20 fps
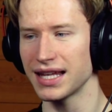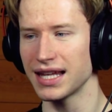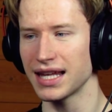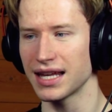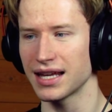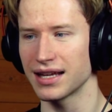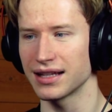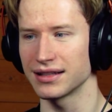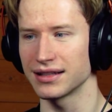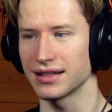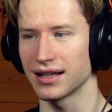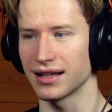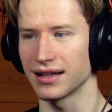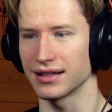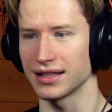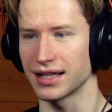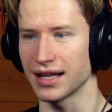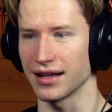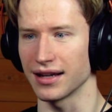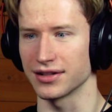And uh,
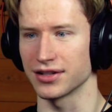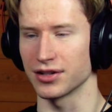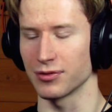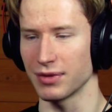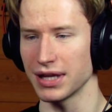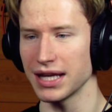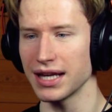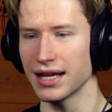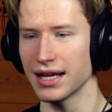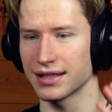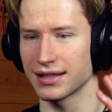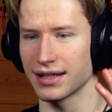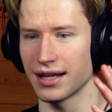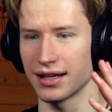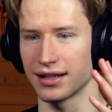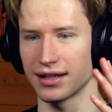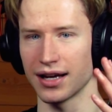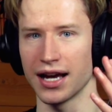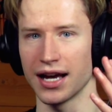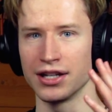yeah, to me, it's
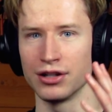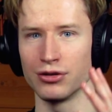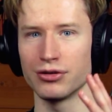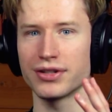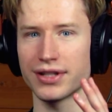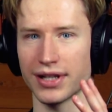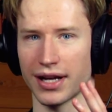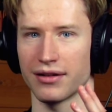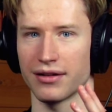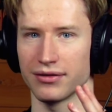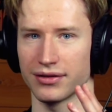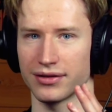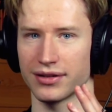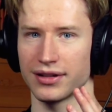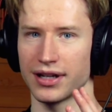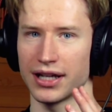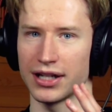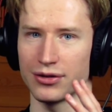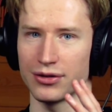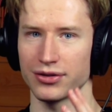like a new sound,
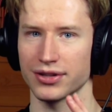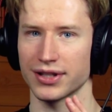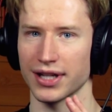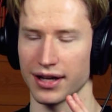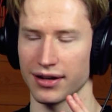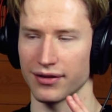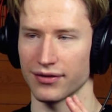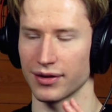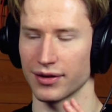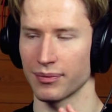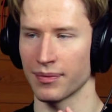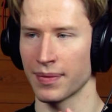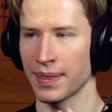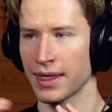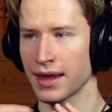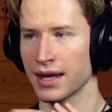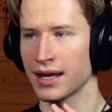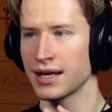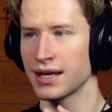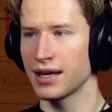a new side of them.
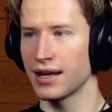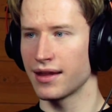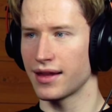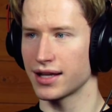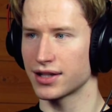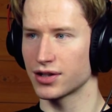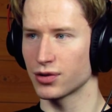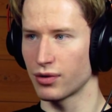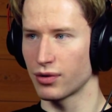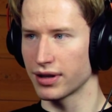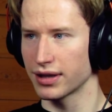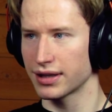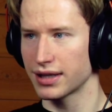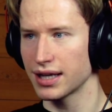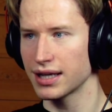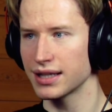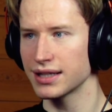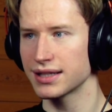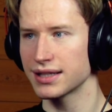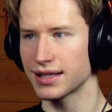That's one
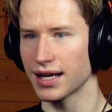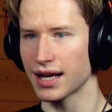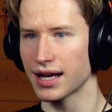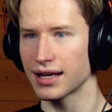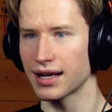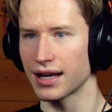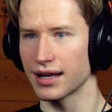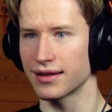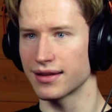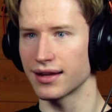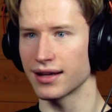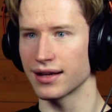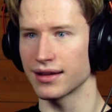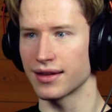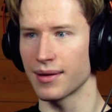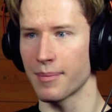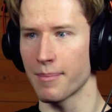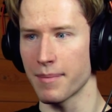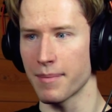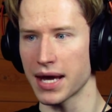thing. Second, I
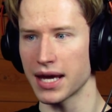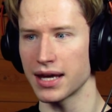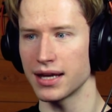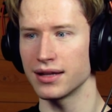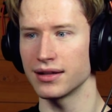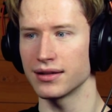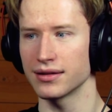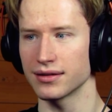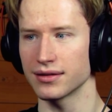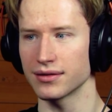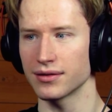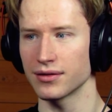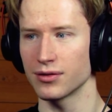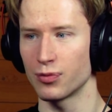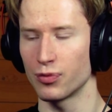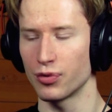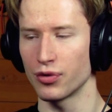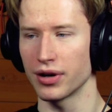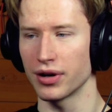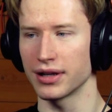think the main
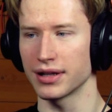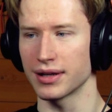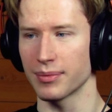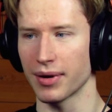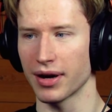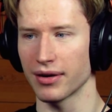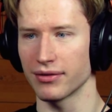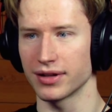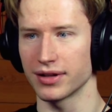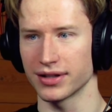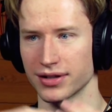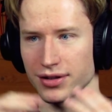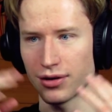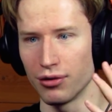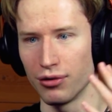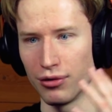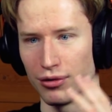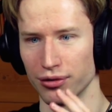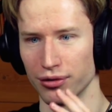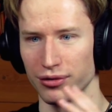point about this
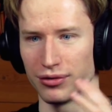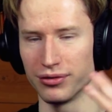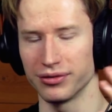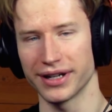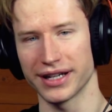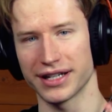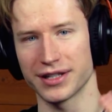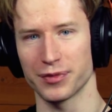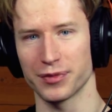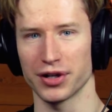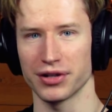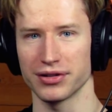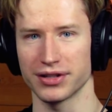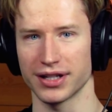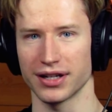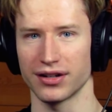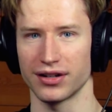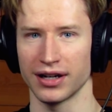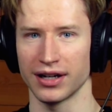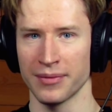whole experience
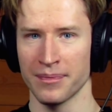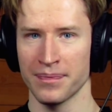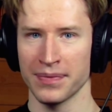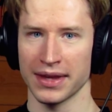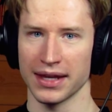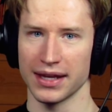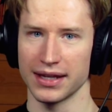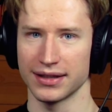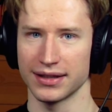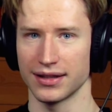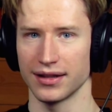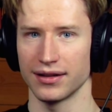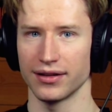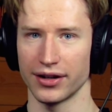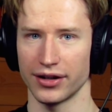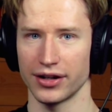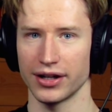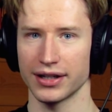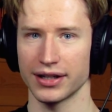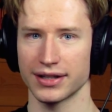here is the
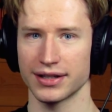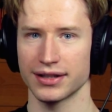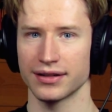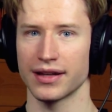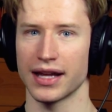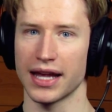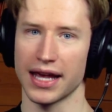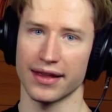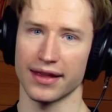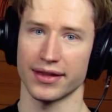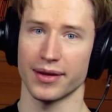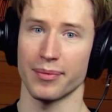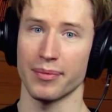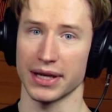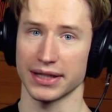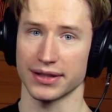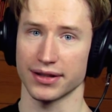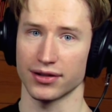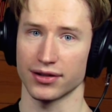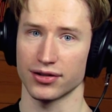lyrics and the
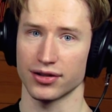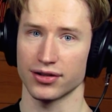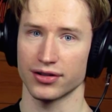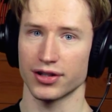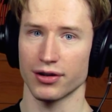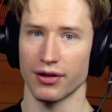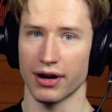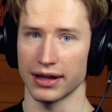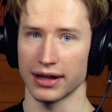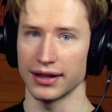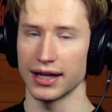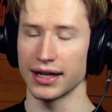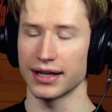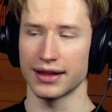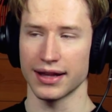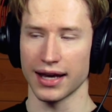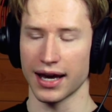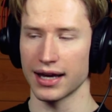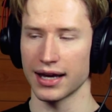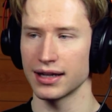message. So I
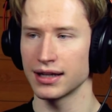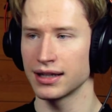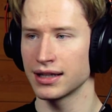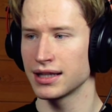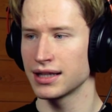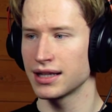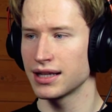like that.